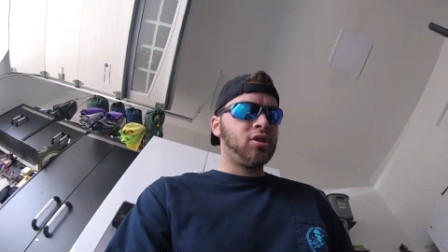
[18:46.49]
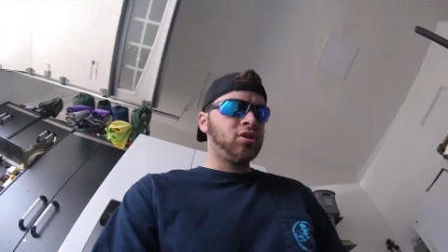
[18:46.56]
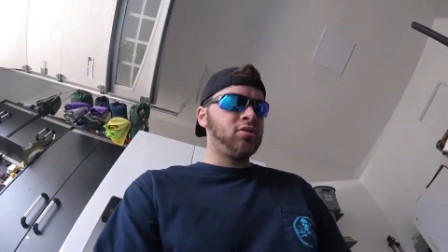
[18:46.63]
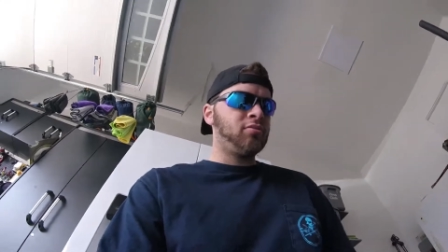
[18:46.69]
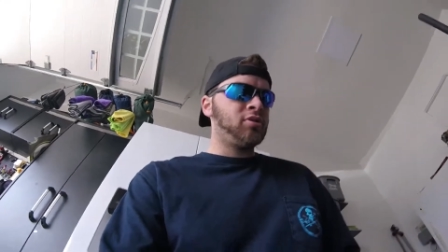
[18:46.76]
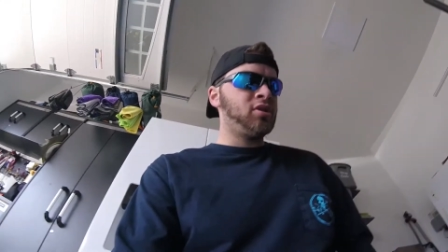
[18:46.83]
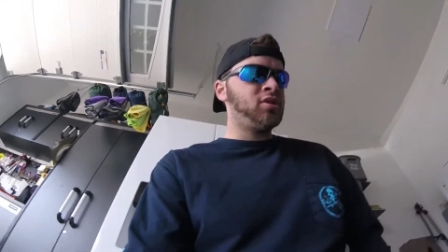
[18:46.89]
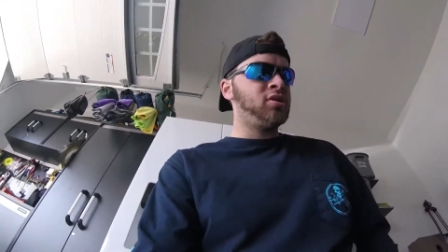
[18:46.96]

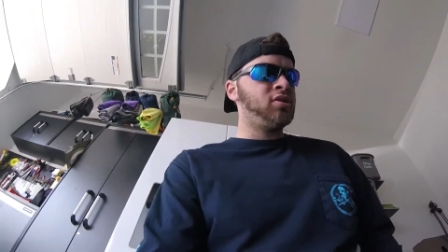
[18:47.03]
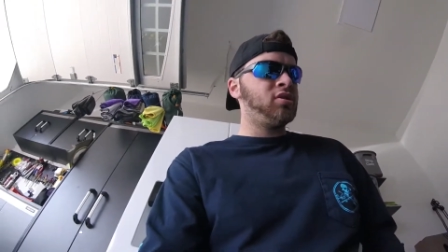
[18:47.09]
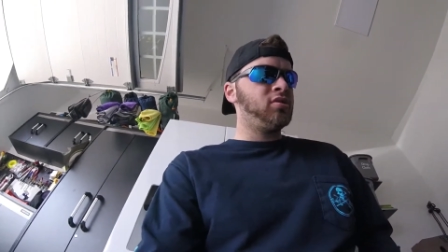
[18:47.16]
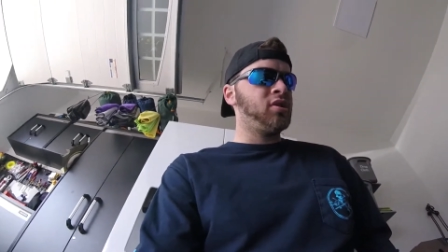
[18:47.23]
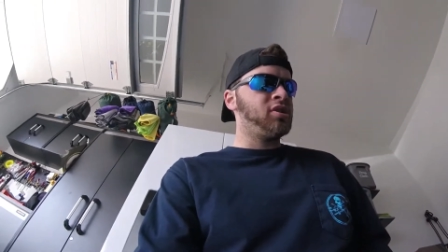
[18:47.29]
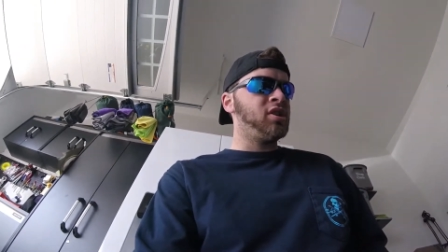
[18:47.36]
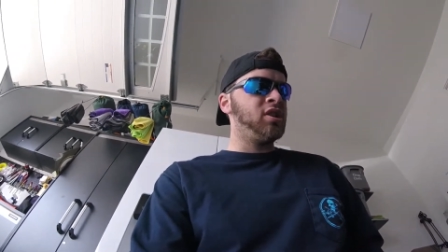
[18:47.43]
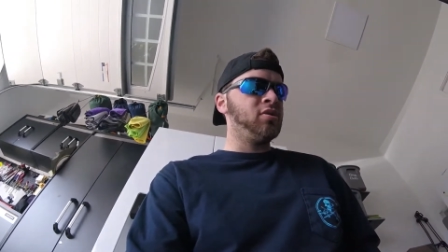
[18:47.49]
because
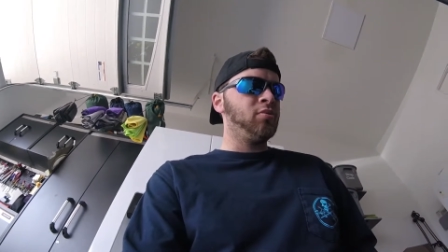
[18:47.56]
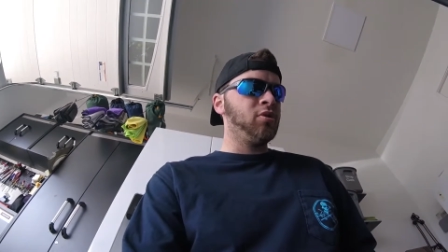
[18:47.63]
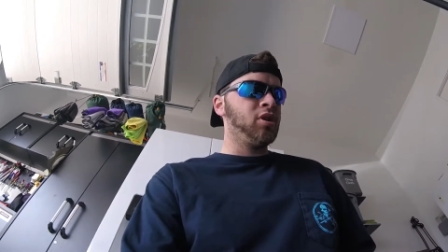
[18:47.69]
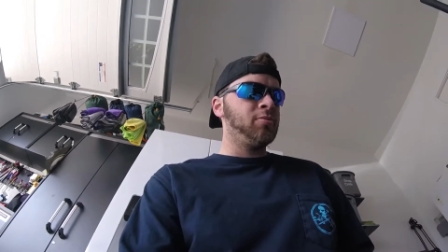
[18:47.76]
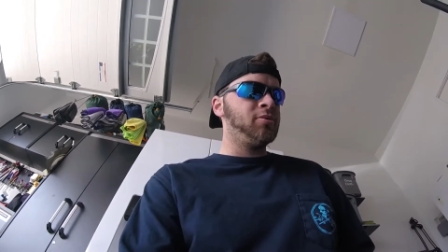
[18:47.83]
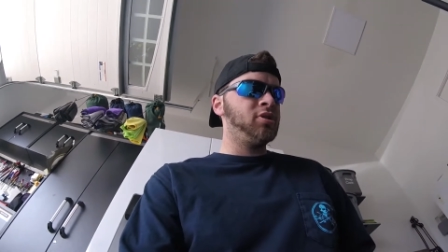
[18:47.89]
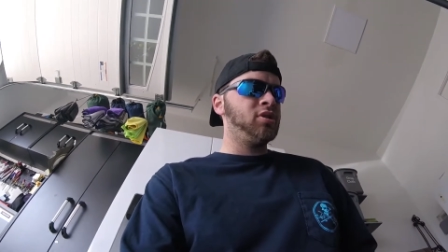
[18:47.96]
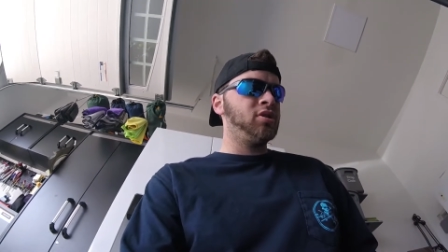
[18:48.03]
I see that we're
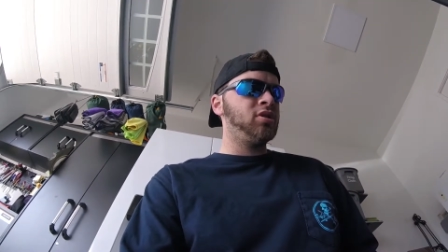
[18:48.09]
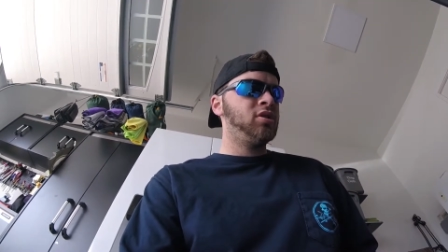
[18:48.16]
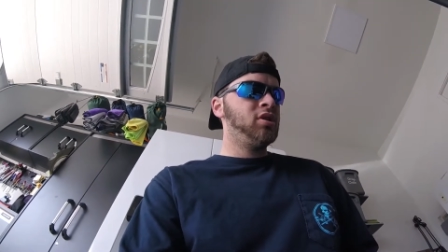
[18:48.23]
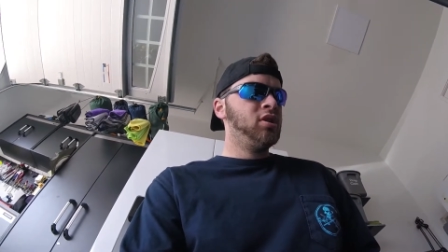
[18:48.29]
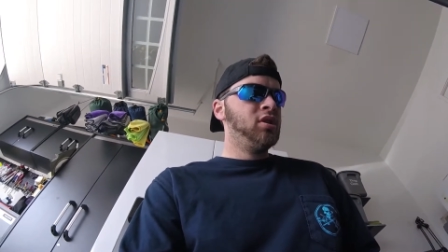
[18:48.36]
up to,